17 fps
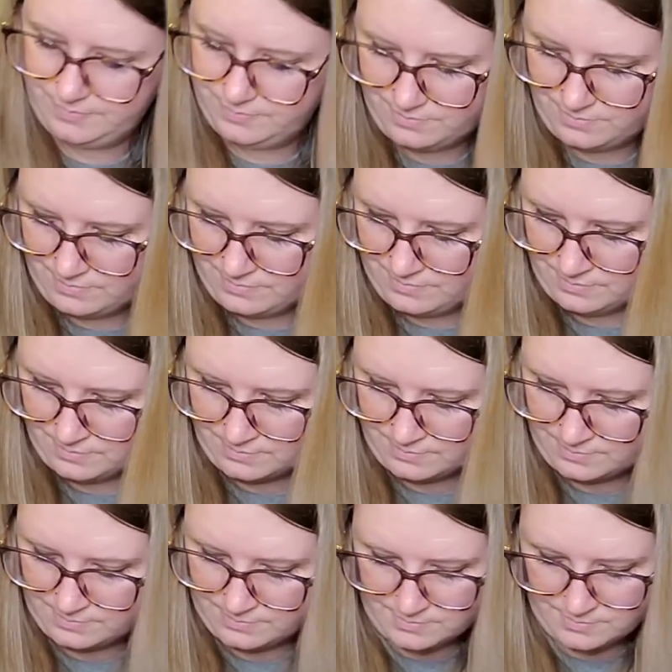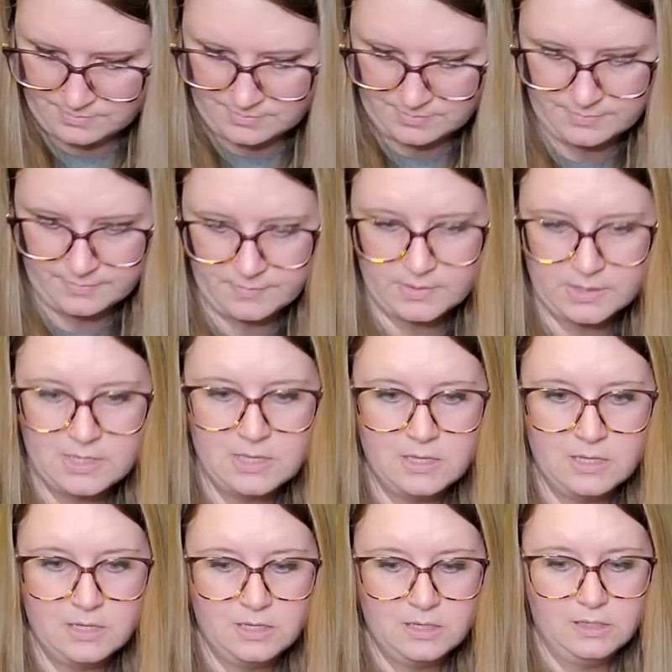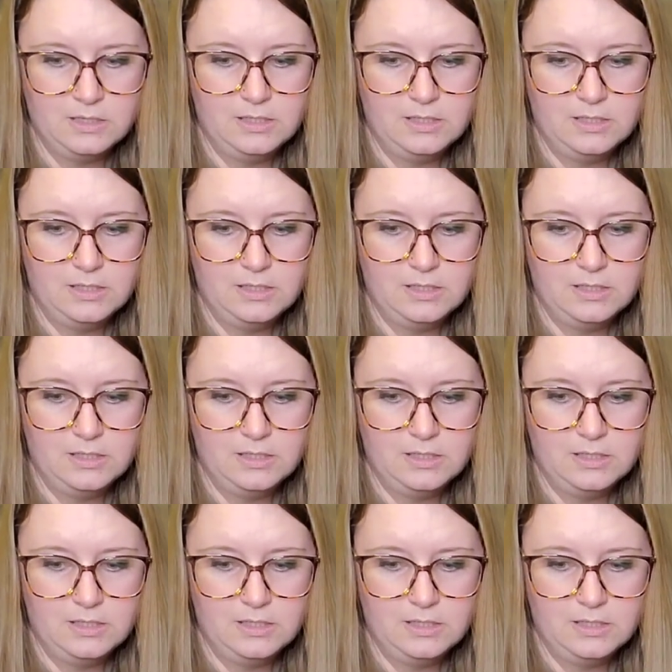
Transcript: Nobody speaks.